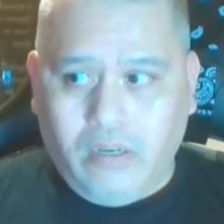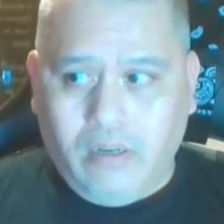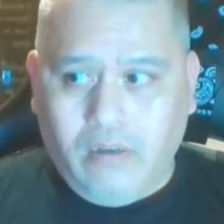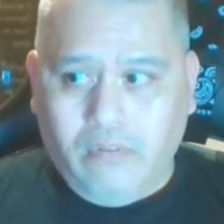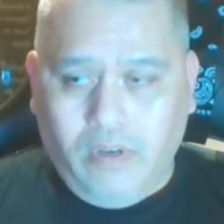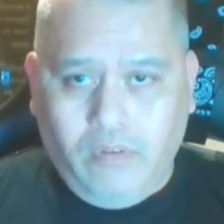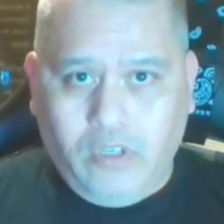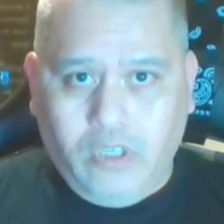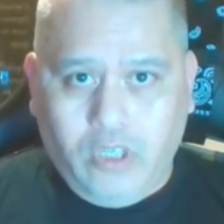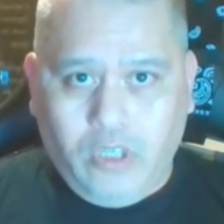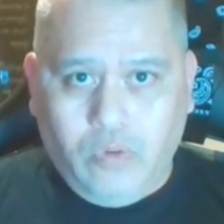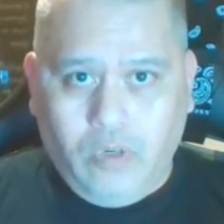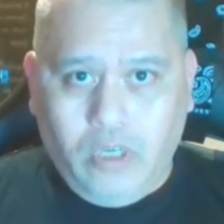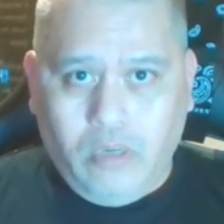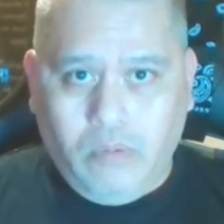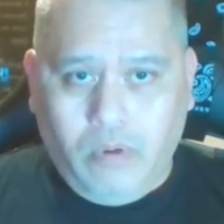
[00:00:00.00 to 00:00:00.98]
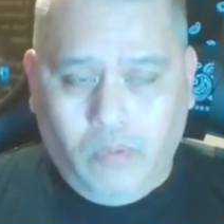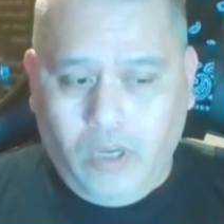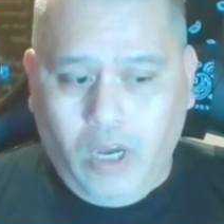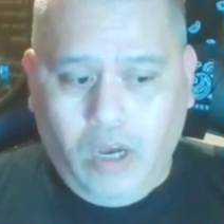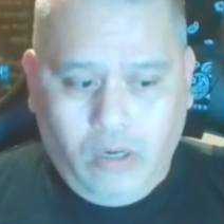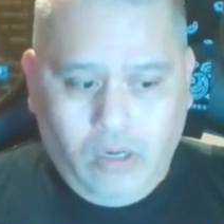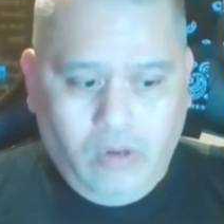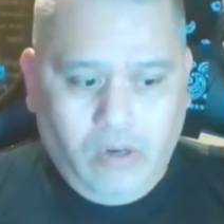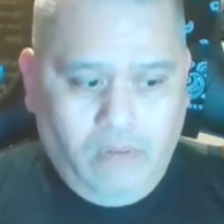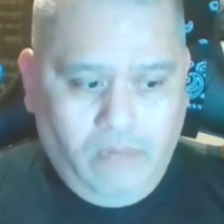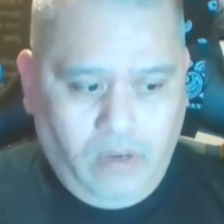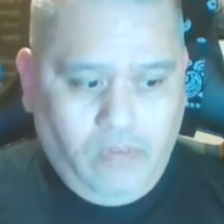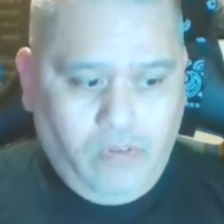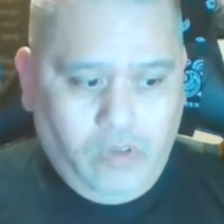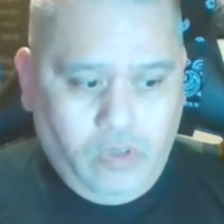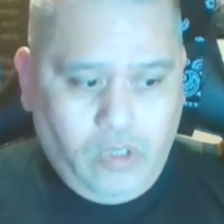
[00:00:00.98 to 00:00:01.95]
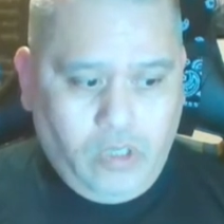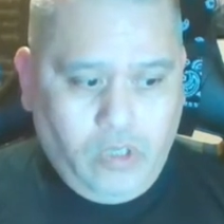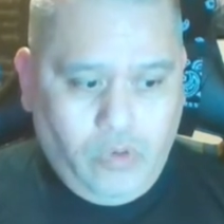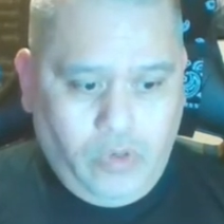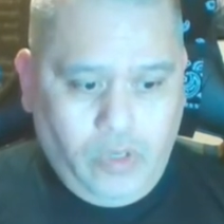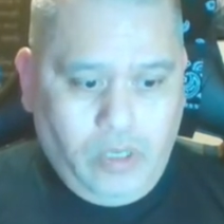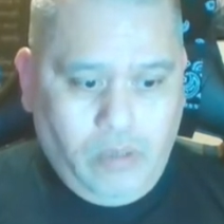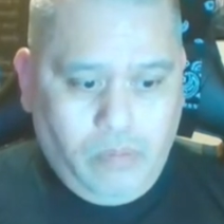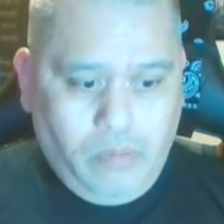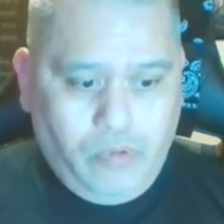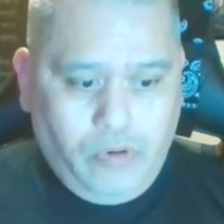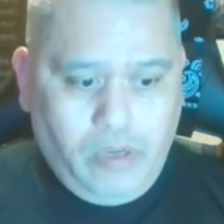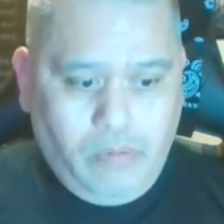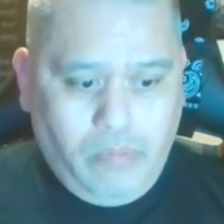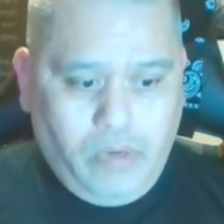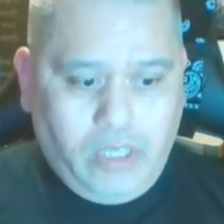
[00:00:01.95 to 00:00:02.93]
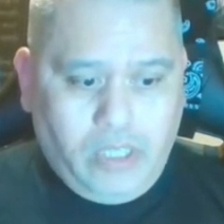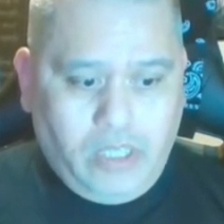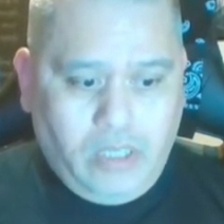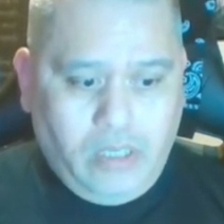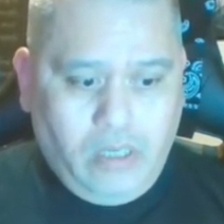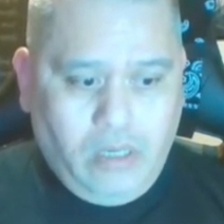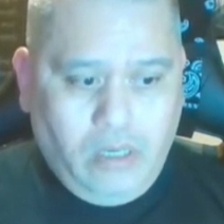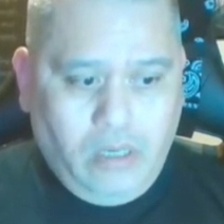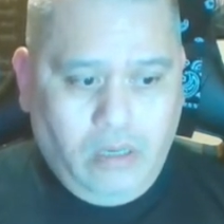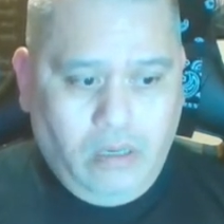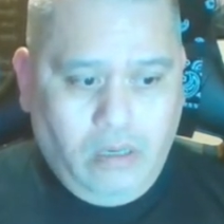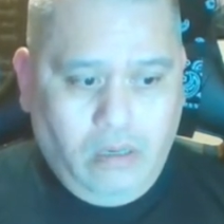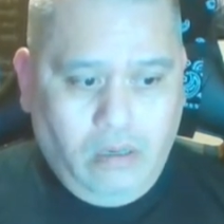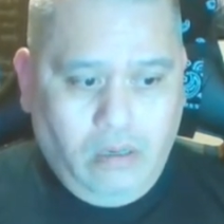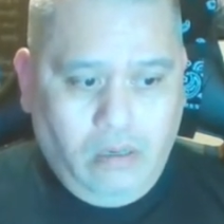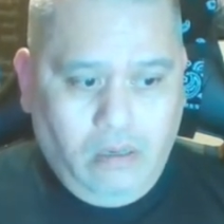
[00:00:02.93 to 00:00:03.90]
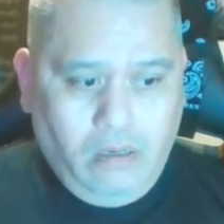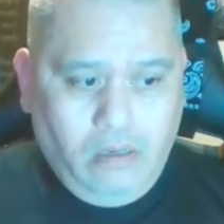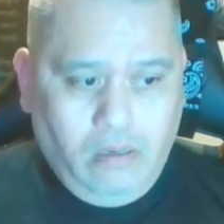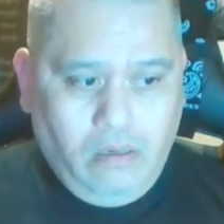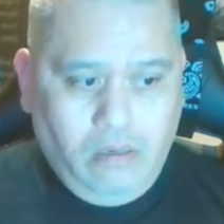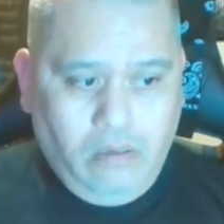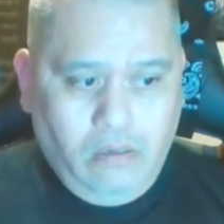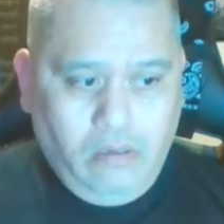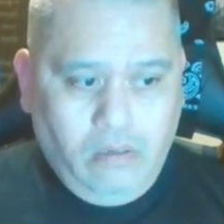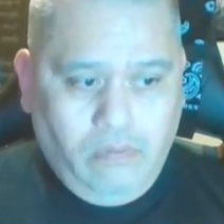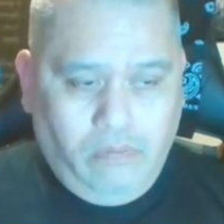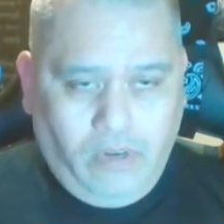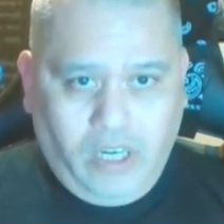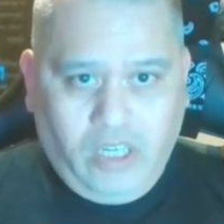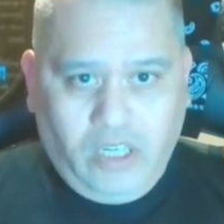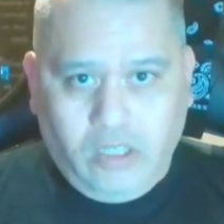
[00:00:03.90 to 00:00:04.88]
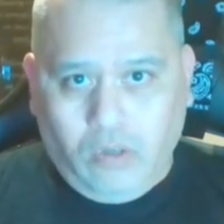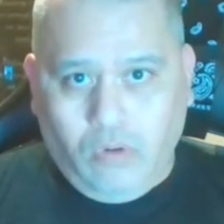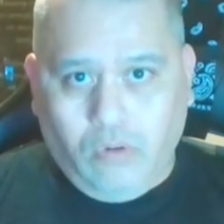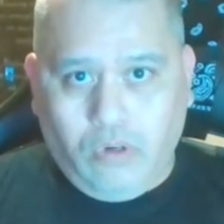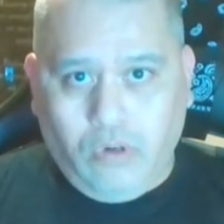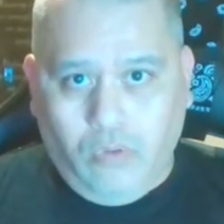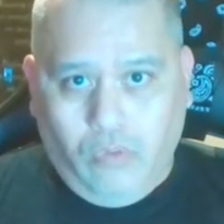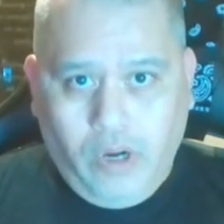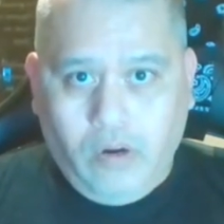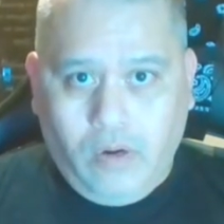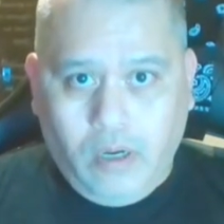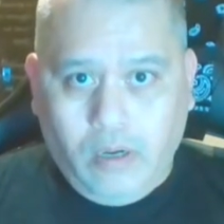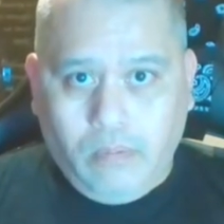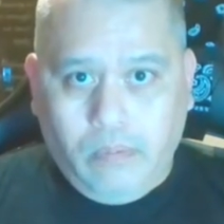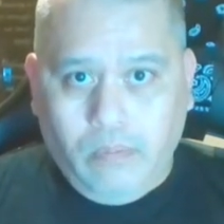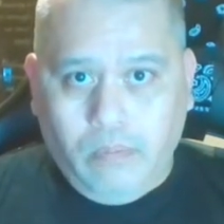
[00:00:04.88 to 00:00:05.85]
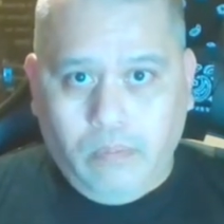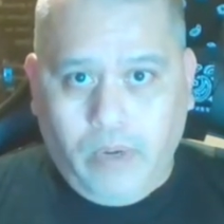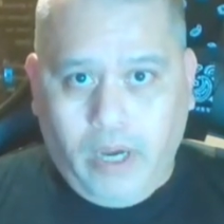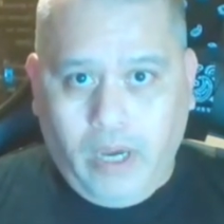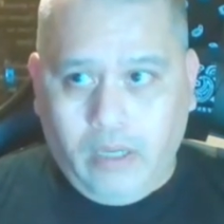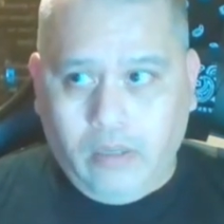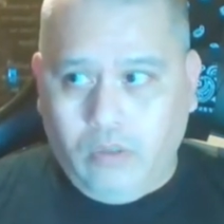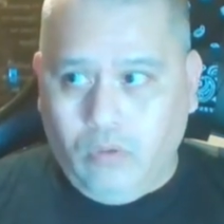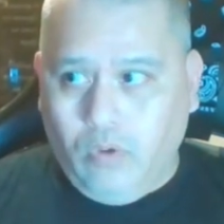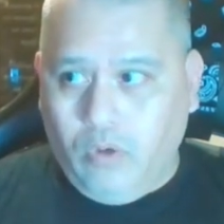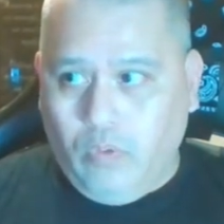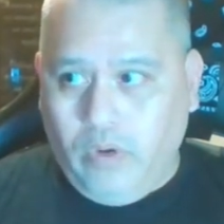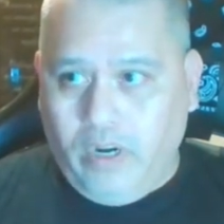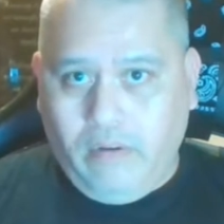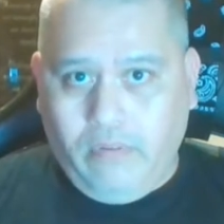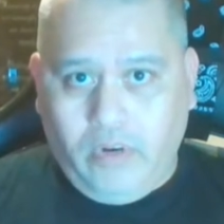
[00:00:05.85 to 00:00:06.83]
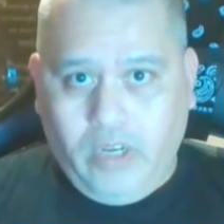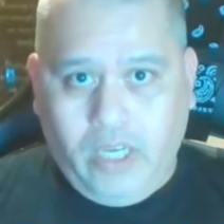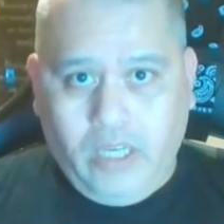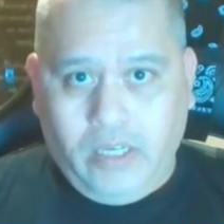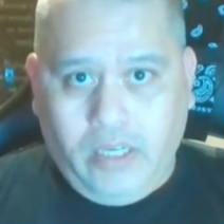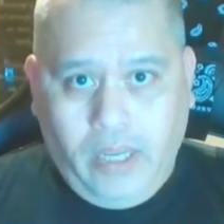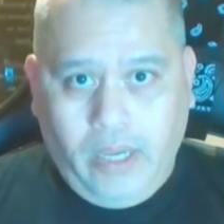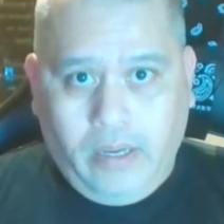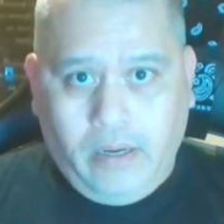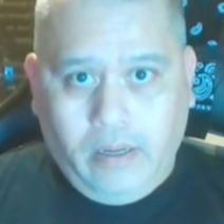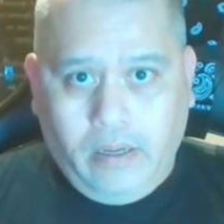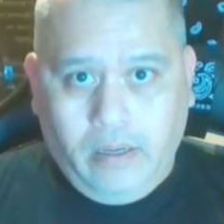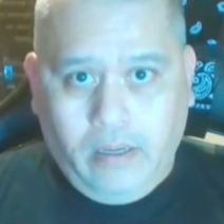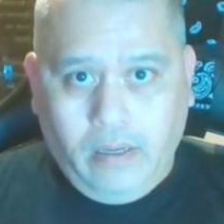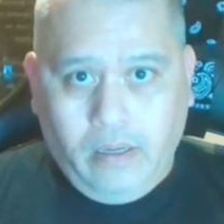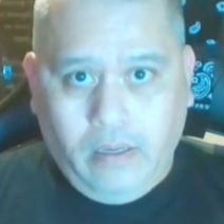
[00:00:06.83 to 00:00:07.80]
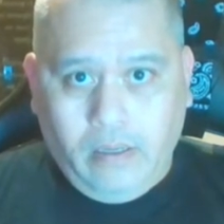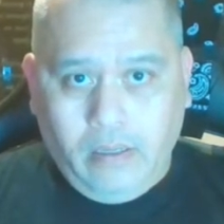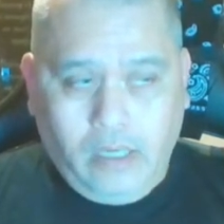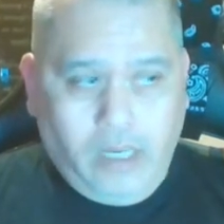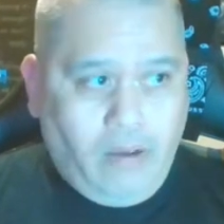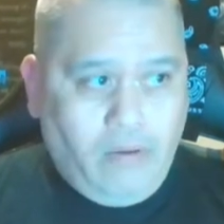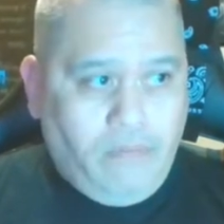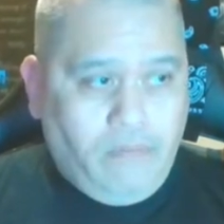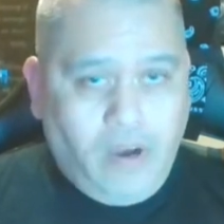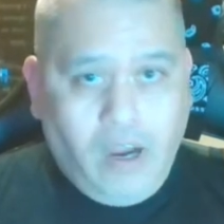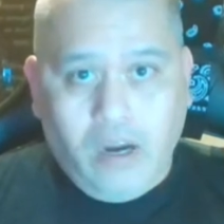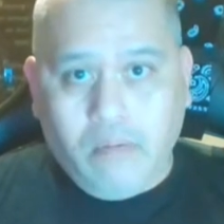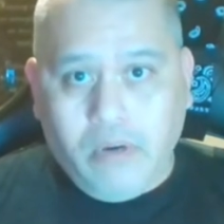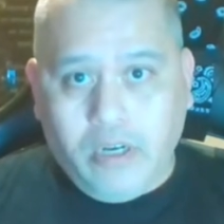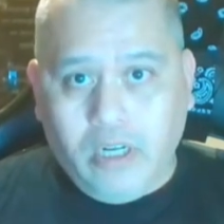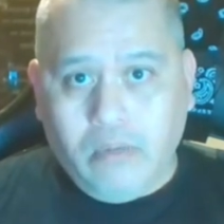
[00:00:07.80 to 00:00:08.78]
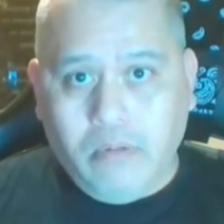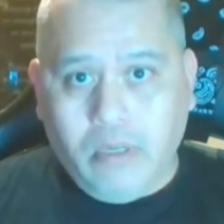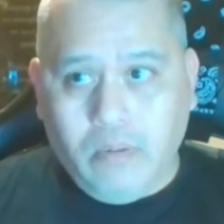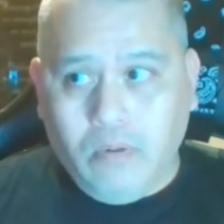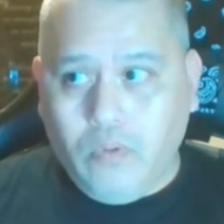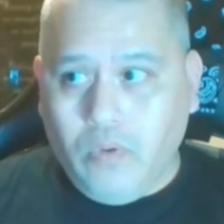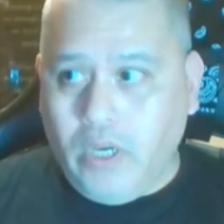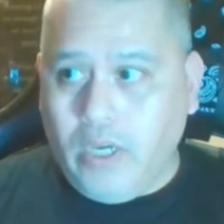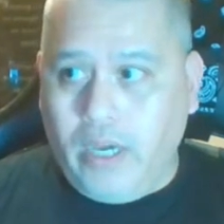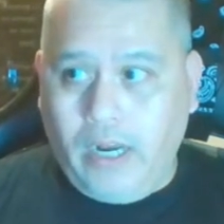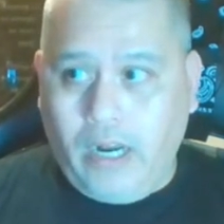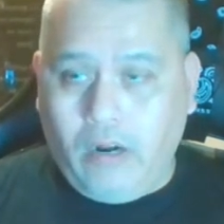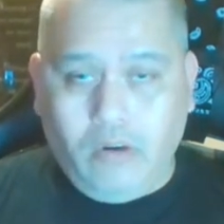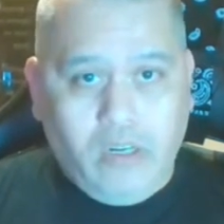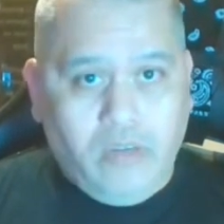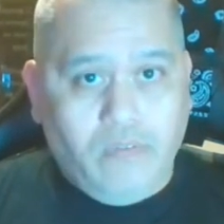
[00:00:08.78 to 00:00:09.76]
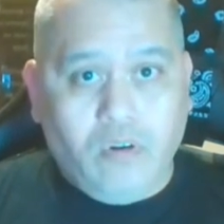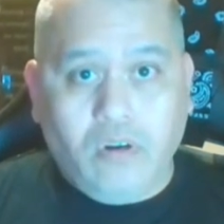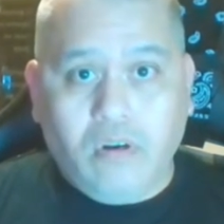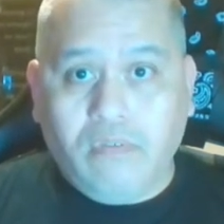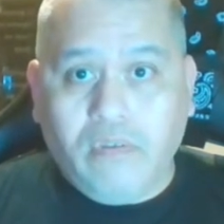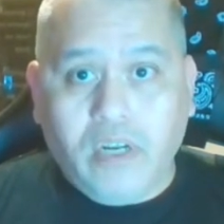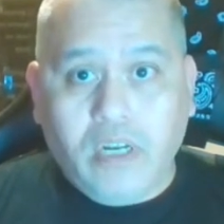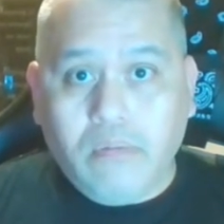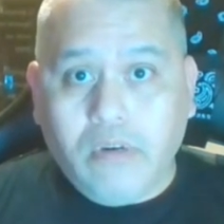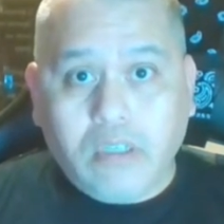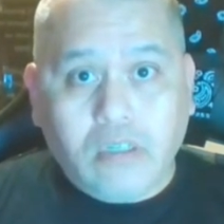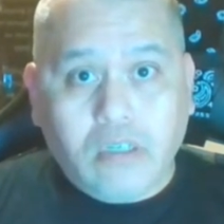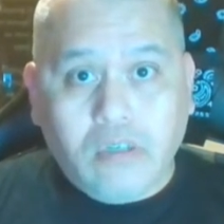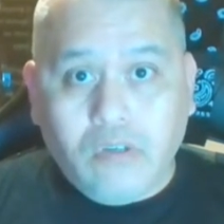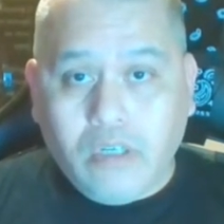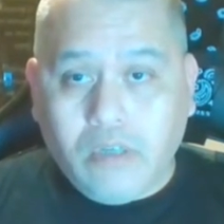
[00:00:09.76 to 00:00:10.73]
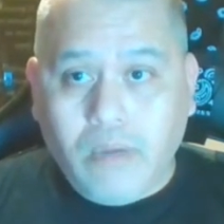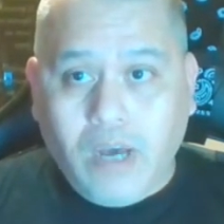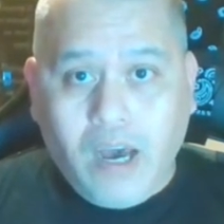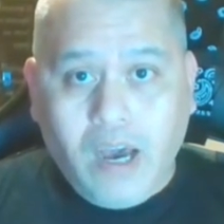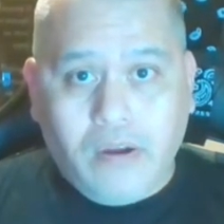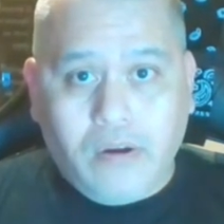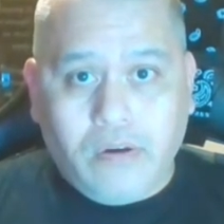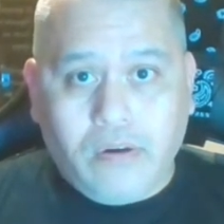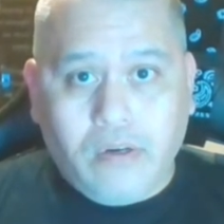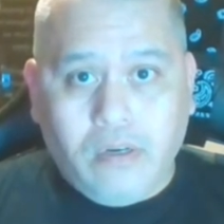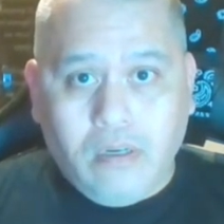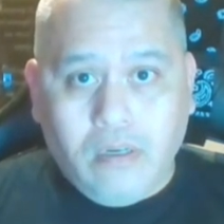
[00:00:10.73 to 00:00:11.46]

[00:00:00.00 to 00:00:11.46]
Velveteen Dream, but we all know that Velveteen Dream pretty much fucked his own career up by doing whatever he did. He got fired by WWE, and I don't even know if anybody's going to hire